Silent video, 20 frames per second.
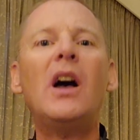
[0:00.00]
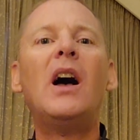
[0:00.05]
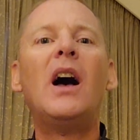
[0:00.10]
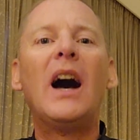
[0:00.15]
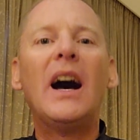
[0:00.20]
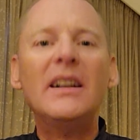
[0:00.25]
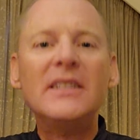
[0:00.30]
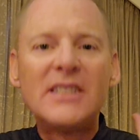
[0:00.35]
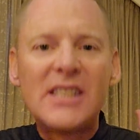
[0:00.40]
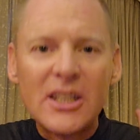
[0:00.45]

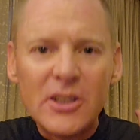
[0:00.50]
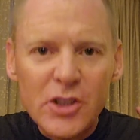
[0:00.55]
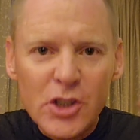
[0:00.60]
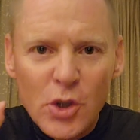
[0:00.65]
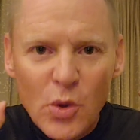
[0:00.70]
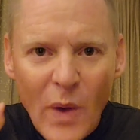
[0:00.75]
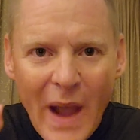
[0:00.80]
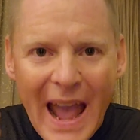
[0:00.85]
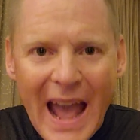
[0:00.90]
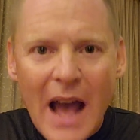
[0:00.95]
until
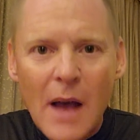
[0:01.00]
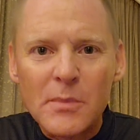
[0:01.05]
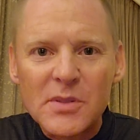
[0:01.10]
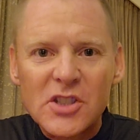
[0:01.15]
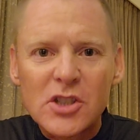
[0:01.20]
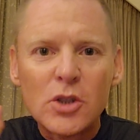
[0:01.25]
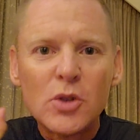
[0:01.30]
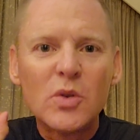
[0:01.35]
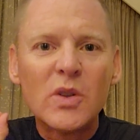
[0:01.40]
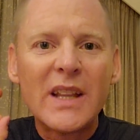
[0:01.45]
you
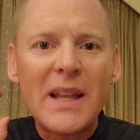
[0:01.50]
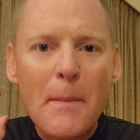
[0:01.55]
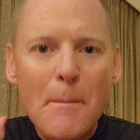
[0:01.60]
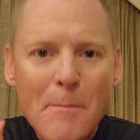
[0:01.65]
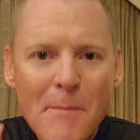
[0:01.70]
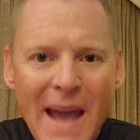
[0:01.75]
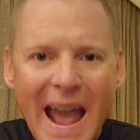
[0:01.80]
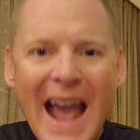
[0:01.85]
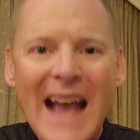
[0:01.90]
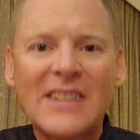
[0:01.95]
absolutely
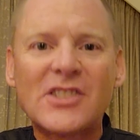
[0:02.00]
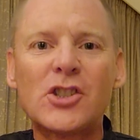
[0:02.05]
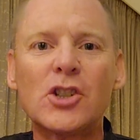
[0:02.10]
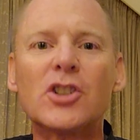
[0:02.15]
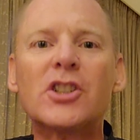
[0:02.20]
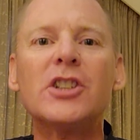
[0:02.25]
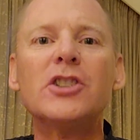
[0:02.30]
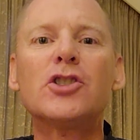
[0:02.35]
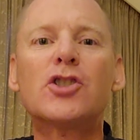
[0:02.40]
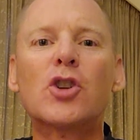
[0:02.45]
master
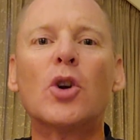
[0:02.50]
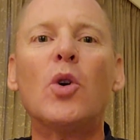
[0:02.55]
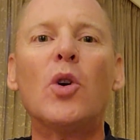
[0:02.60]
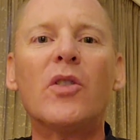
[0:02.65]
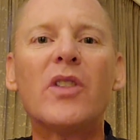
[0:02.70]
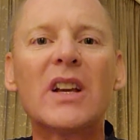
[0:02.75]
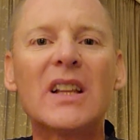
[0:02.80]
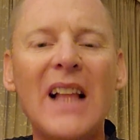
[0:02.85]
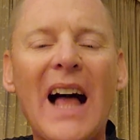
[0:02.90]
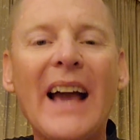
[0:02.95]
control of
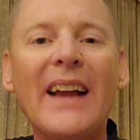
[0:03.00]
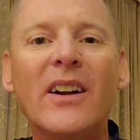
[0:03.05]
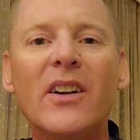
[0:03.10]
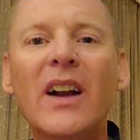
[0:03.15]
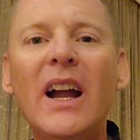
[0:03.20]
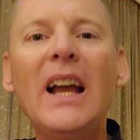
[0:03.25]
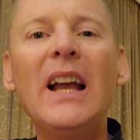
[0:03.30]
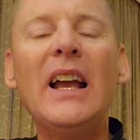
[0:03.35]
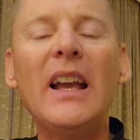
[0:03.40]
the glider.